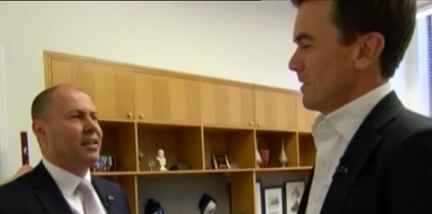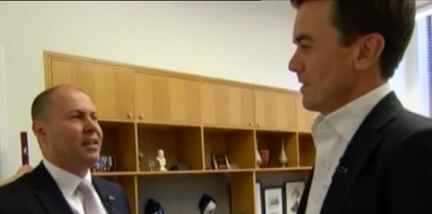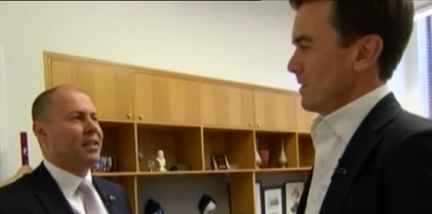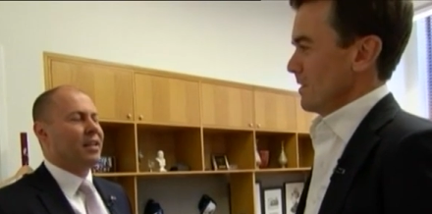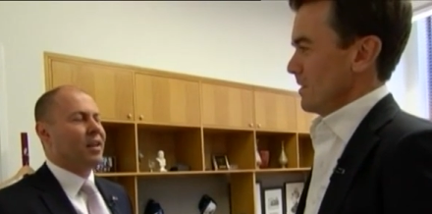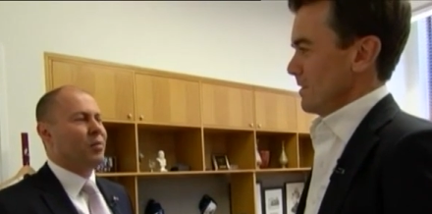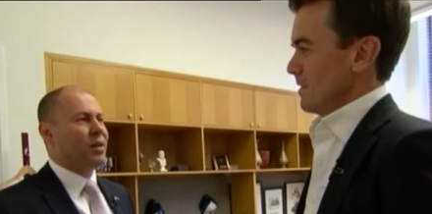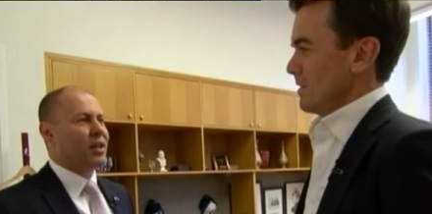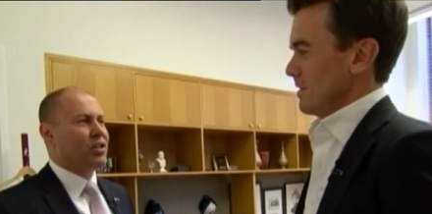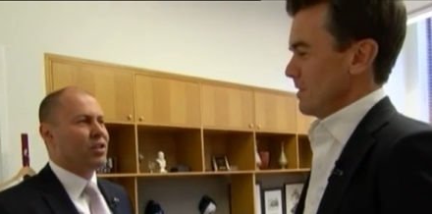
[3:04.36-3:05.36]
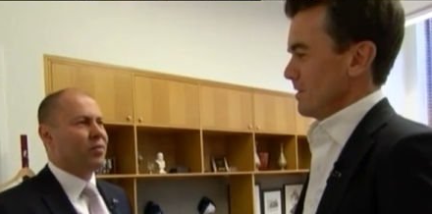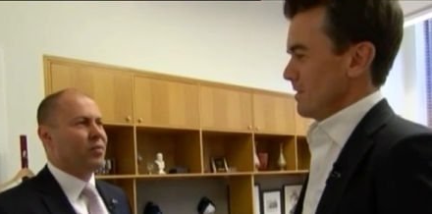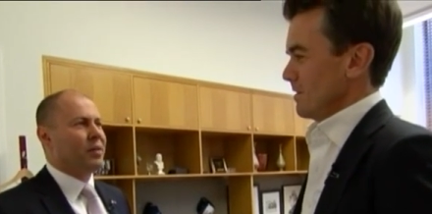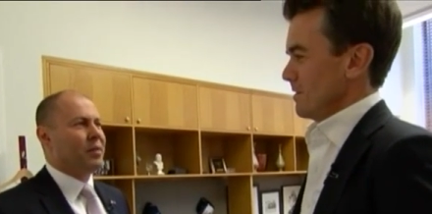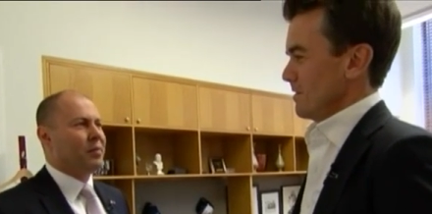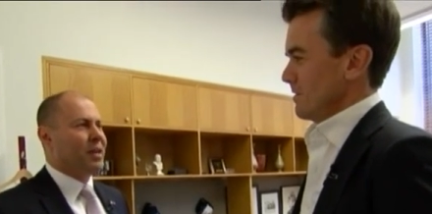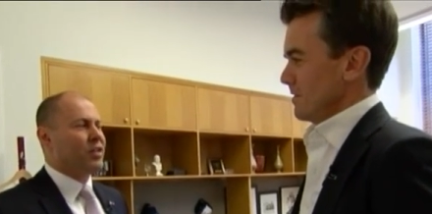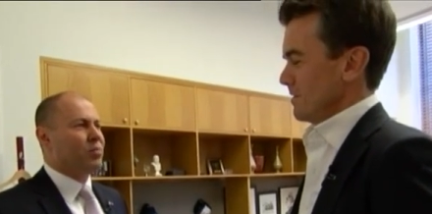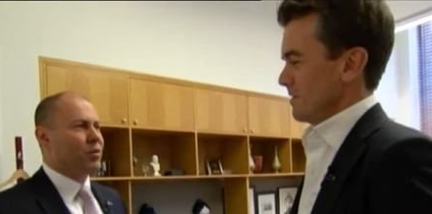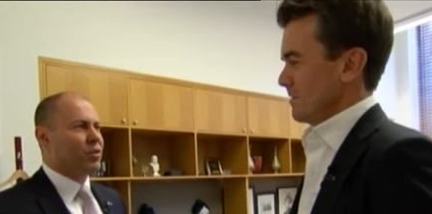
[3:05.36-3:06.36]
Speaker 1: uh, the culmination of a
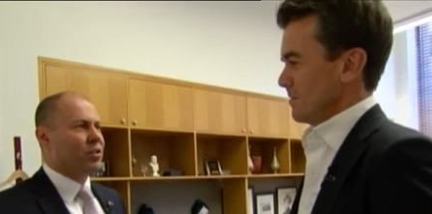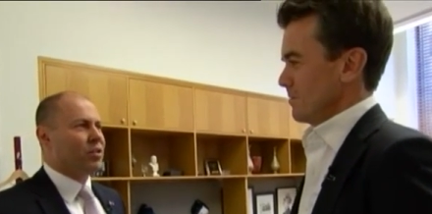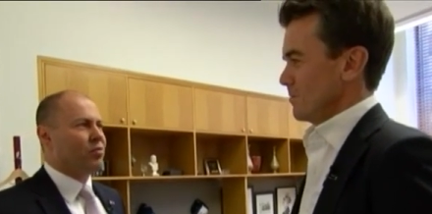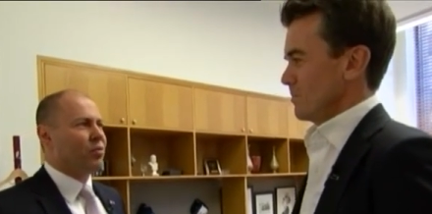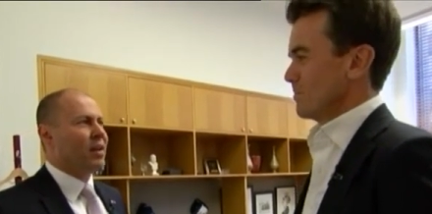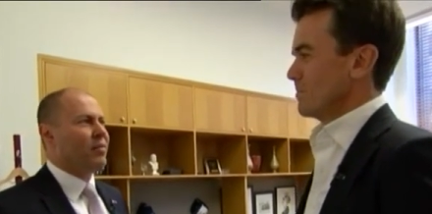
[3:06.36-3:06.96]
major process through